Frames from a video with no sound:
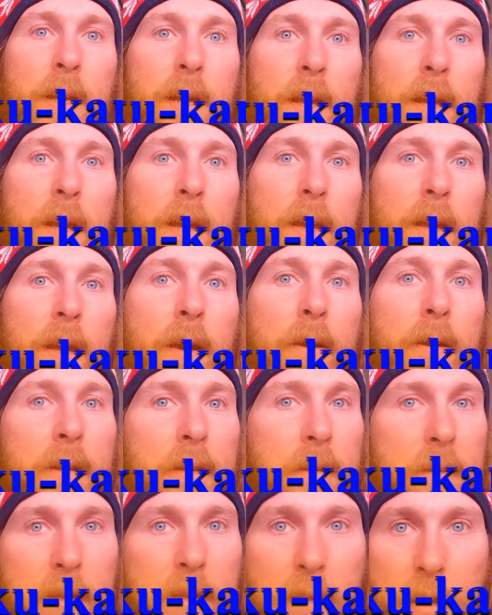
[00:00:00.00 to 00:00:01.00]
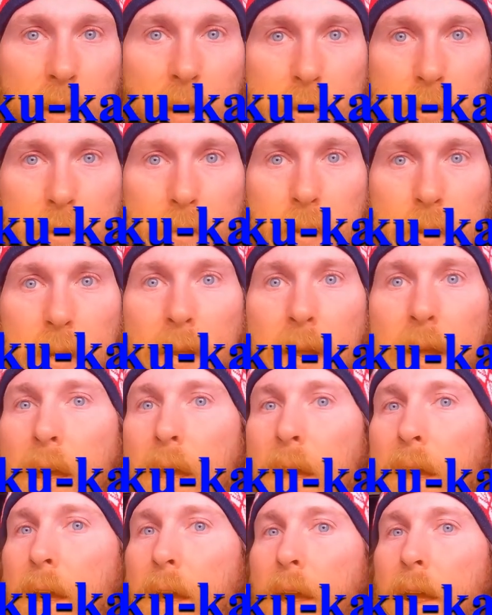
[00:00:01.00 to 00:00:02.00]
uh, out into the country
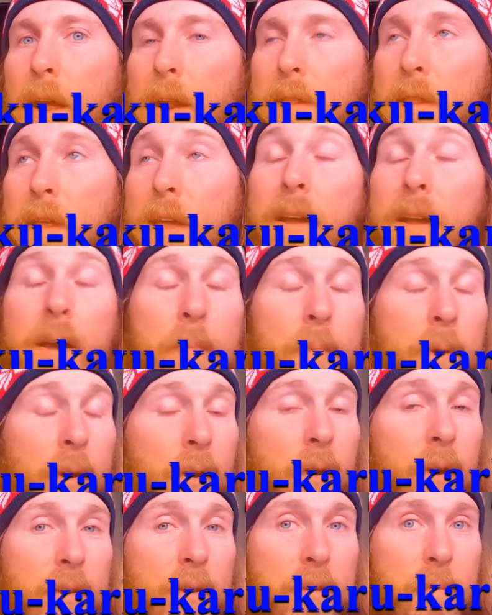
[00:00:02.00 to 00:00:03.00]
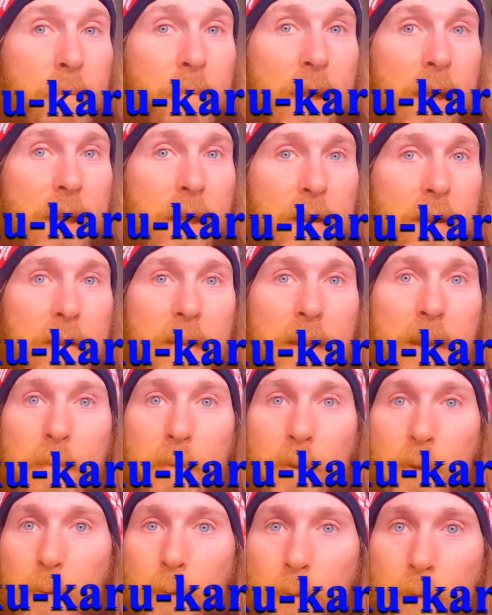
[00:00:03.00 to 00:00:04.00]
and they come across a man
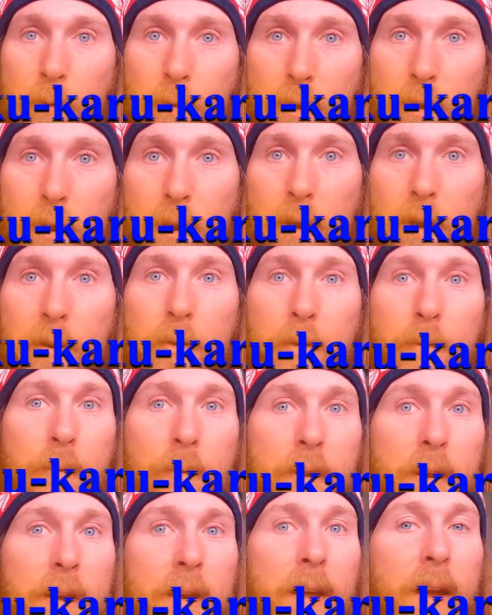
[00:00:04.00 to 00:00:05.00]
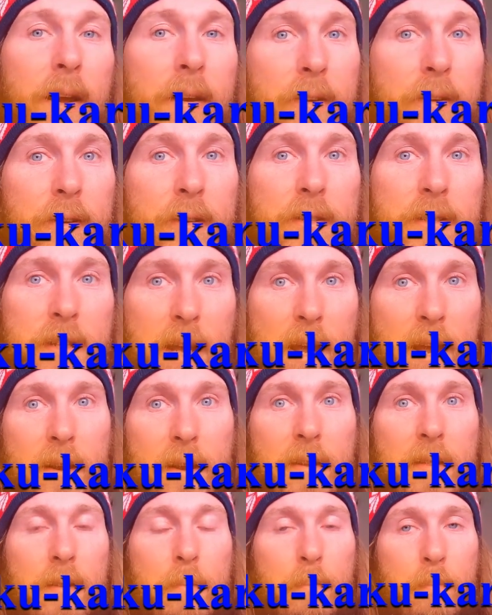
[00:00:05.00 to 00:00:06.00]
named Kyokukard who can
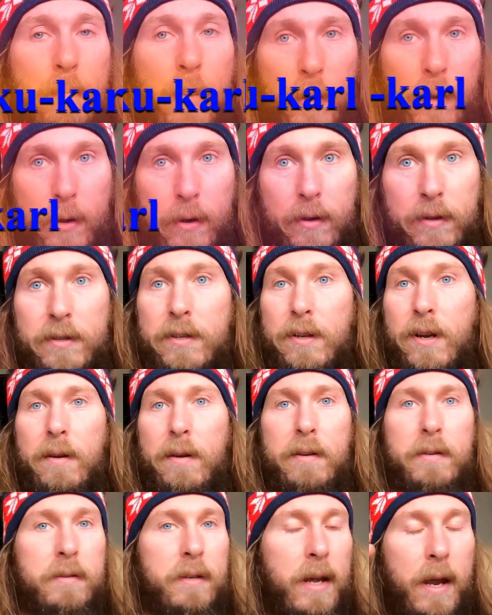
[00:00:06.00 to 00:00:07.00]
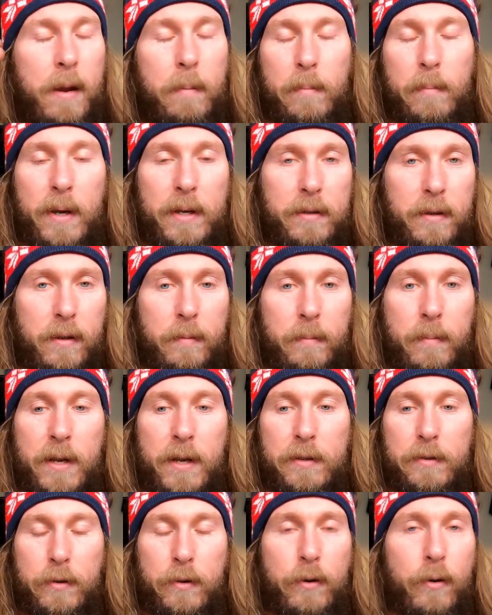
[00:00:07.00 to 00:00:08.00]
understand the birds. Uh, his name basically
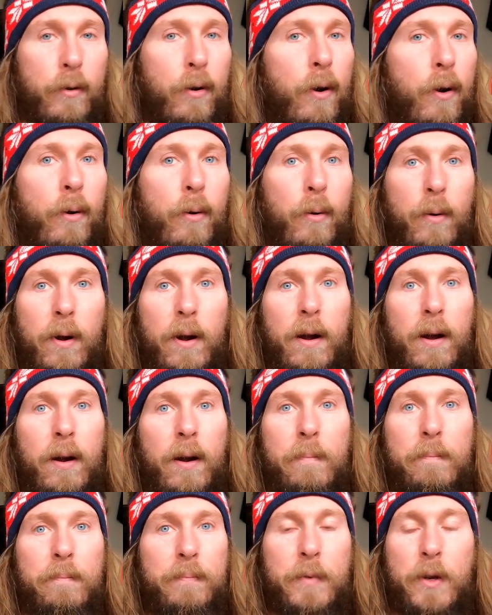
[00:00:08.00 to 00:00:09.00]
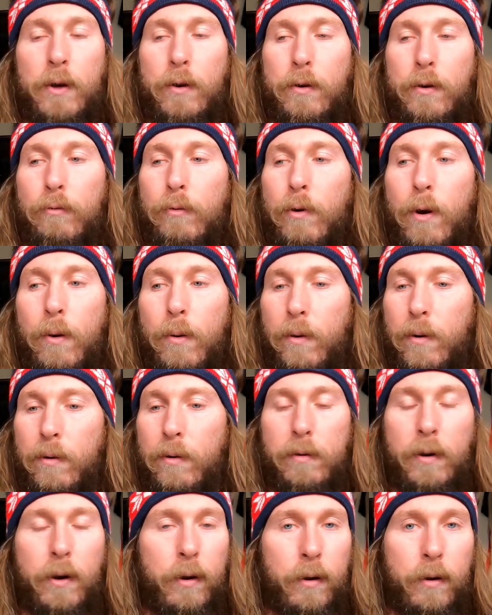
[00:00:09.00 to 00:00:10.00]
means crow, uh, crow
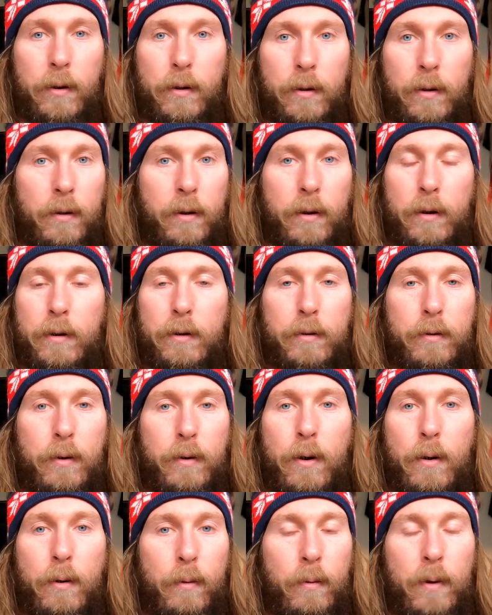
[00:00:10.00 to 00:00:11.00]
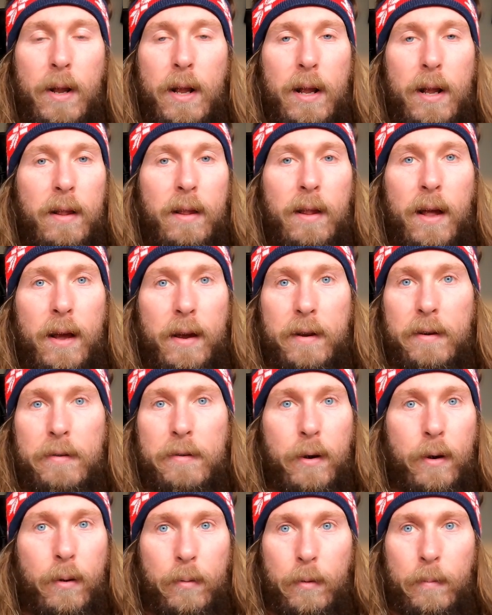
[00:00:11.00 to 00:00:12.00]
earl or crow like
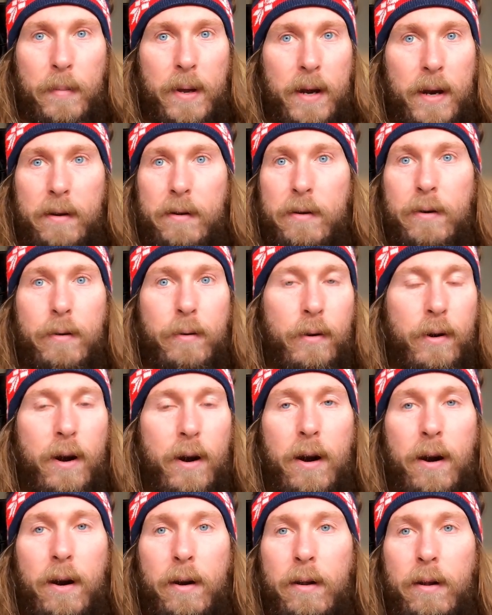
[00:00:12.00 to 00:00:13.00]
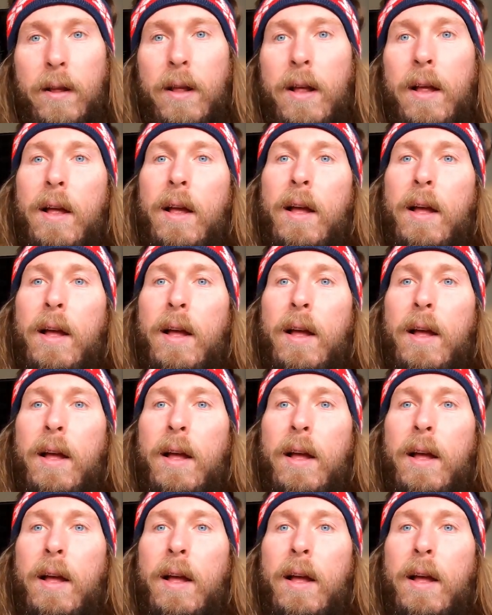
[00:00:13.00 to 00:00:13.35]
nobleman, crow Carl